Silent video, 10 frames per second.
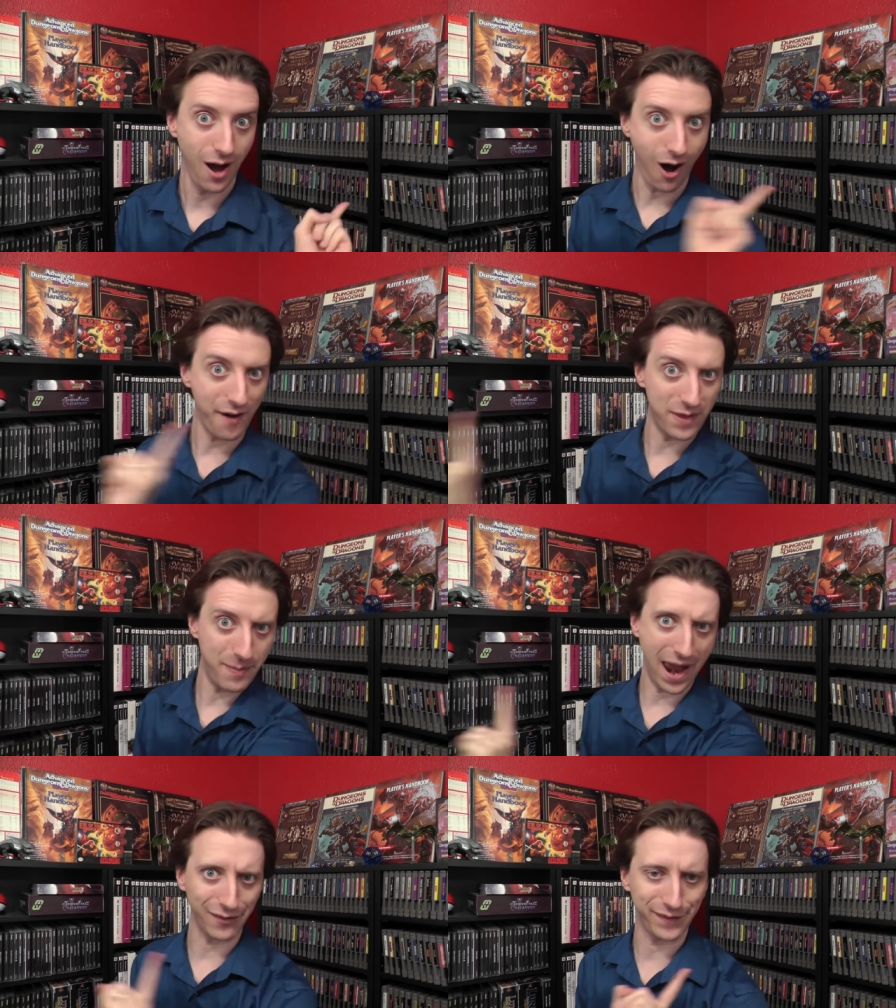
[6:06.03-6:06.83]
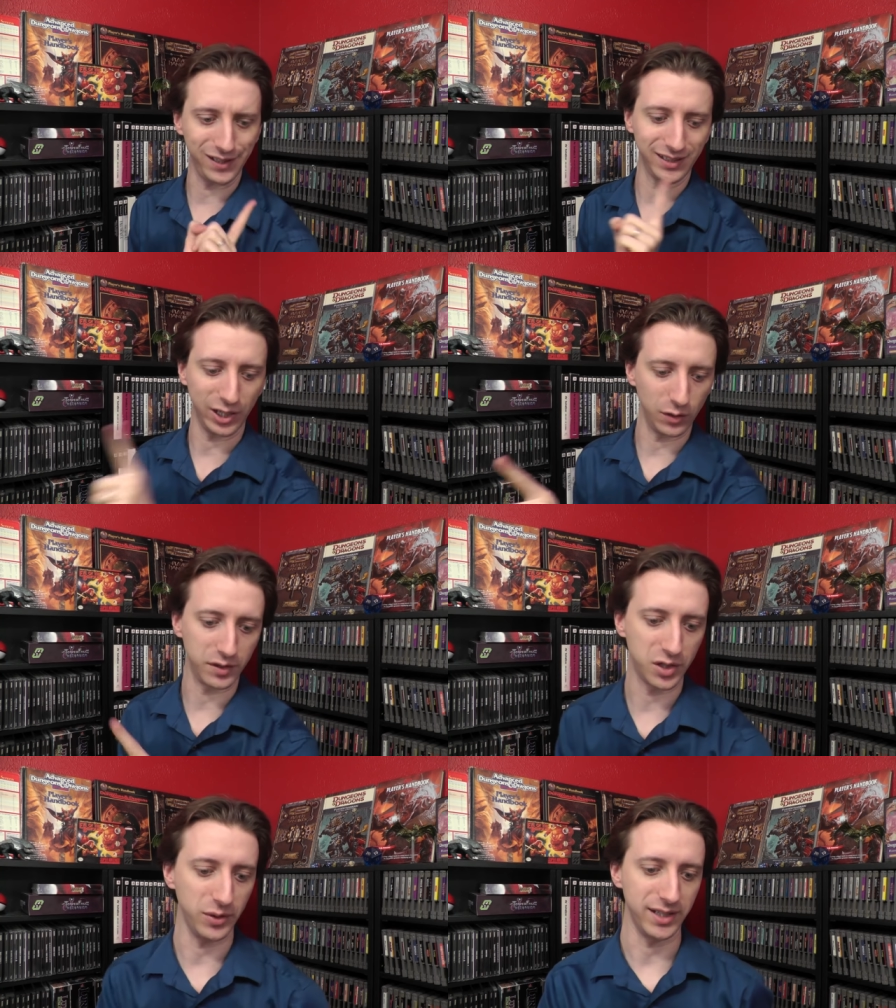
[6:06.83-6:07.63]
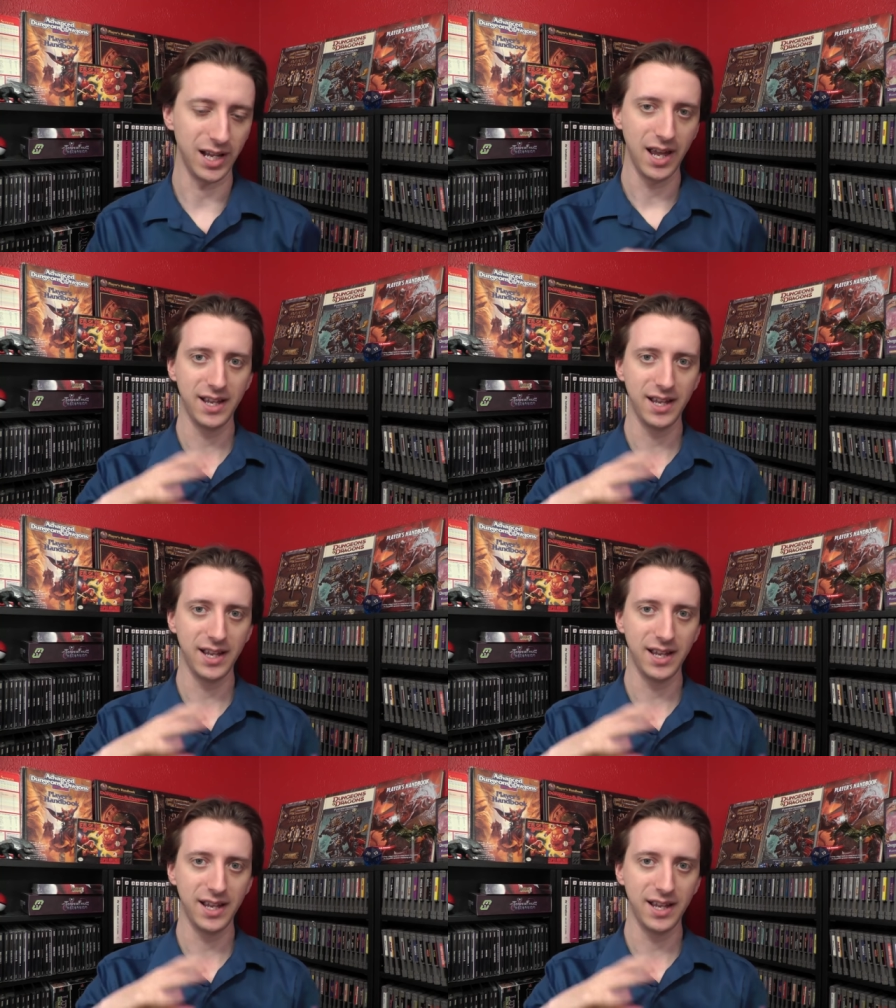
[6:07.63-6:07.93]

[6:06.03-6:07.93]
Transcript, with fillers: off the battlefield and get over to it,